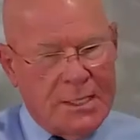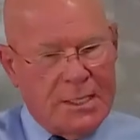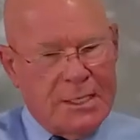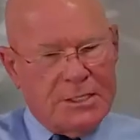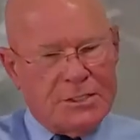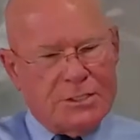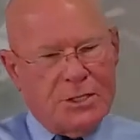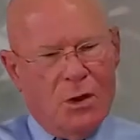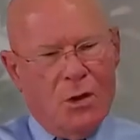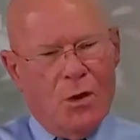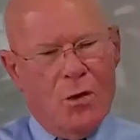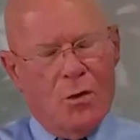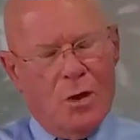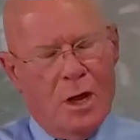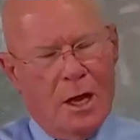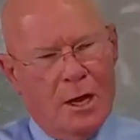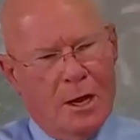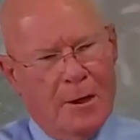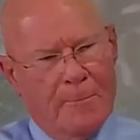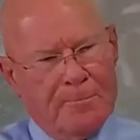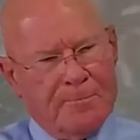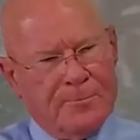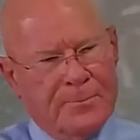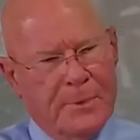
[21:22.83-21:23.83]

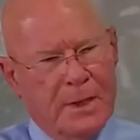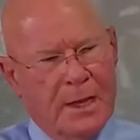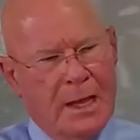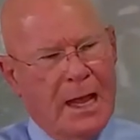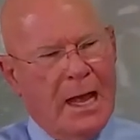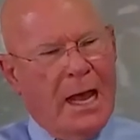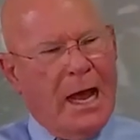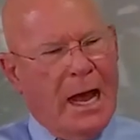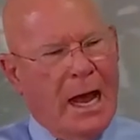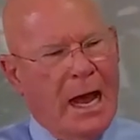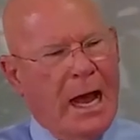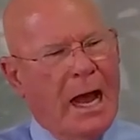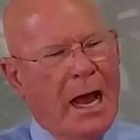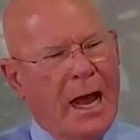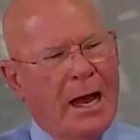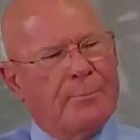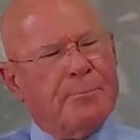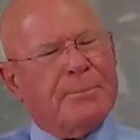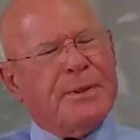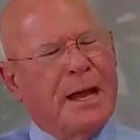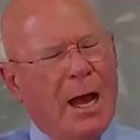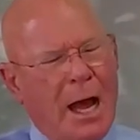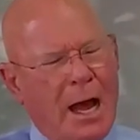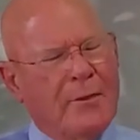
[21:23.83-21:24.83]
So
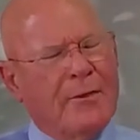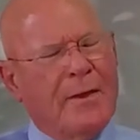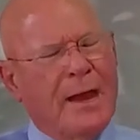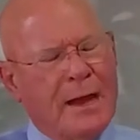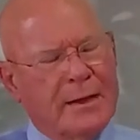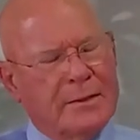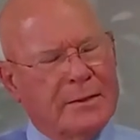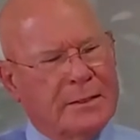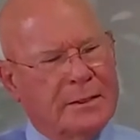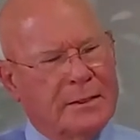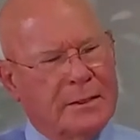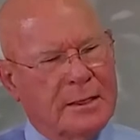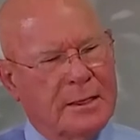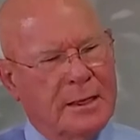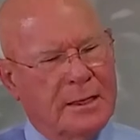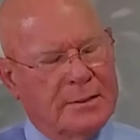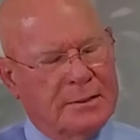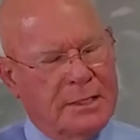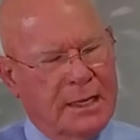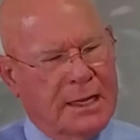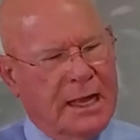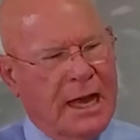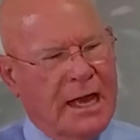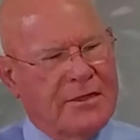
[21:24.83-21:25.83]
beyond that,
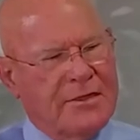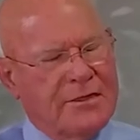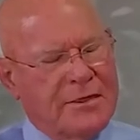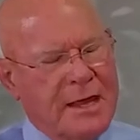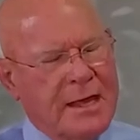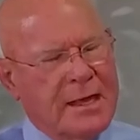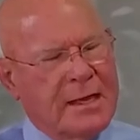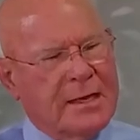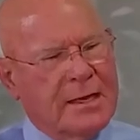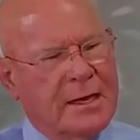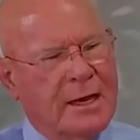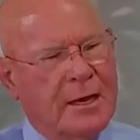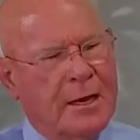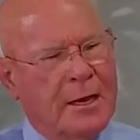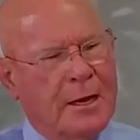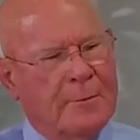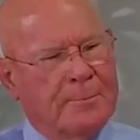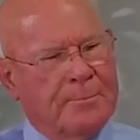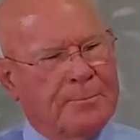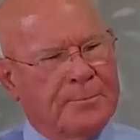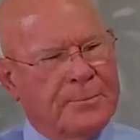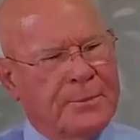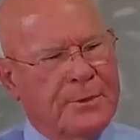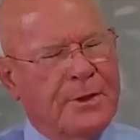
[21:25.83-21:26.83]
Dick, I think
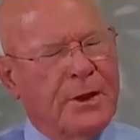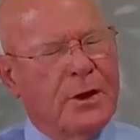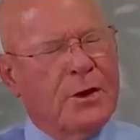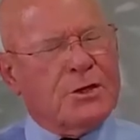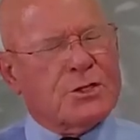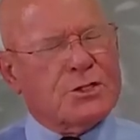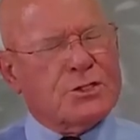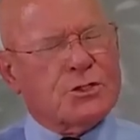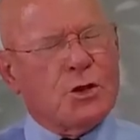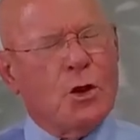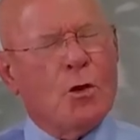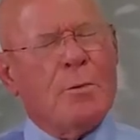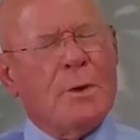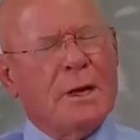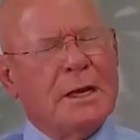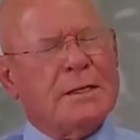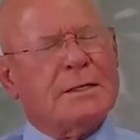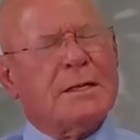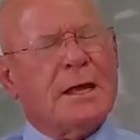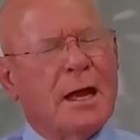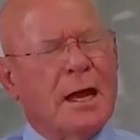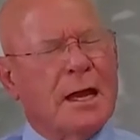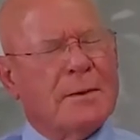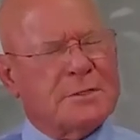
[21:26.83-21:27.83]
there are so many
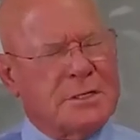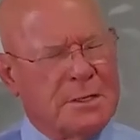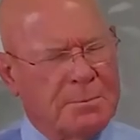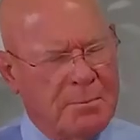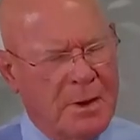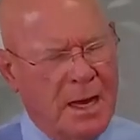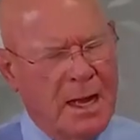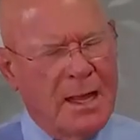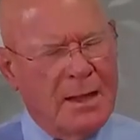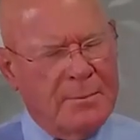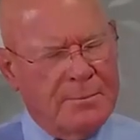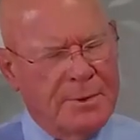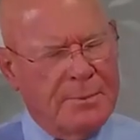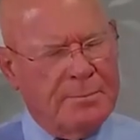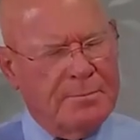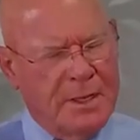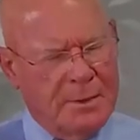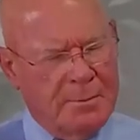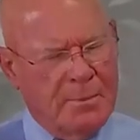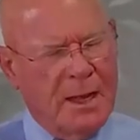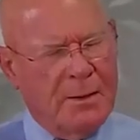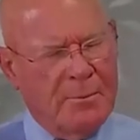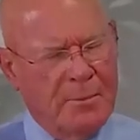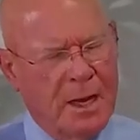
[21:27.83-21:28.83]
times in
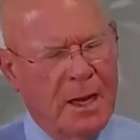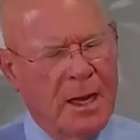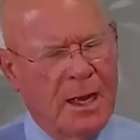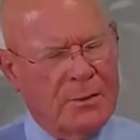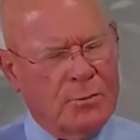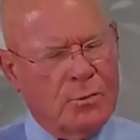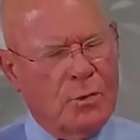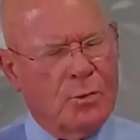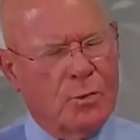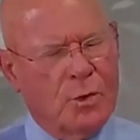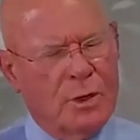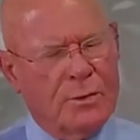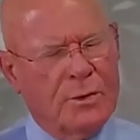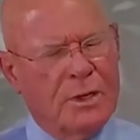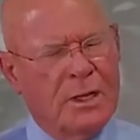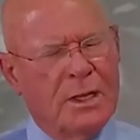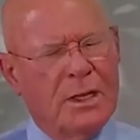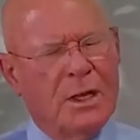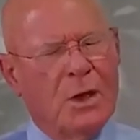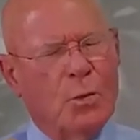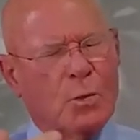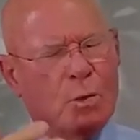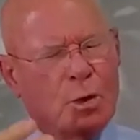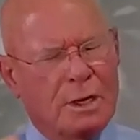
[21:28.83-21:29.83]
my mind when
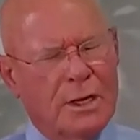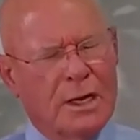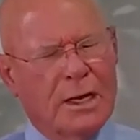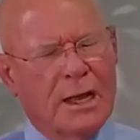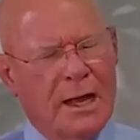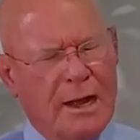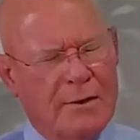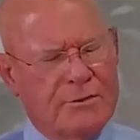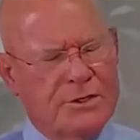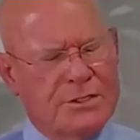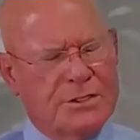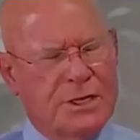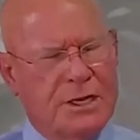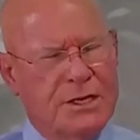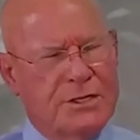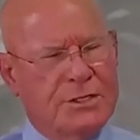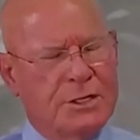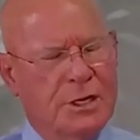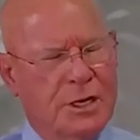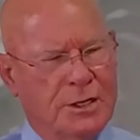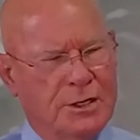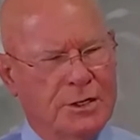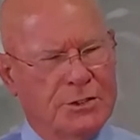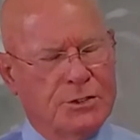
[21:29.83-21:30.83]
we're in a
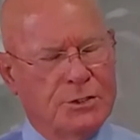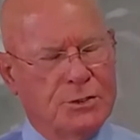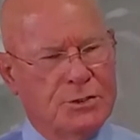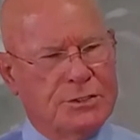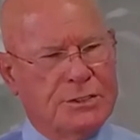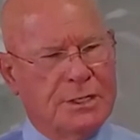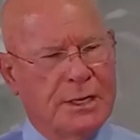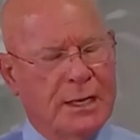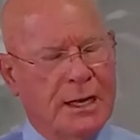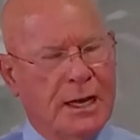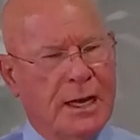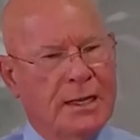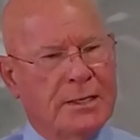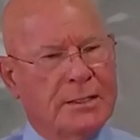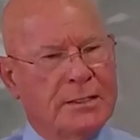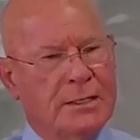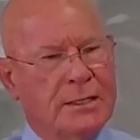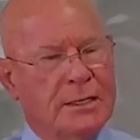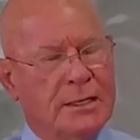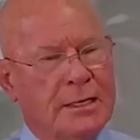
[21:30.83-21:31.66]
conversation on a Tuesday night,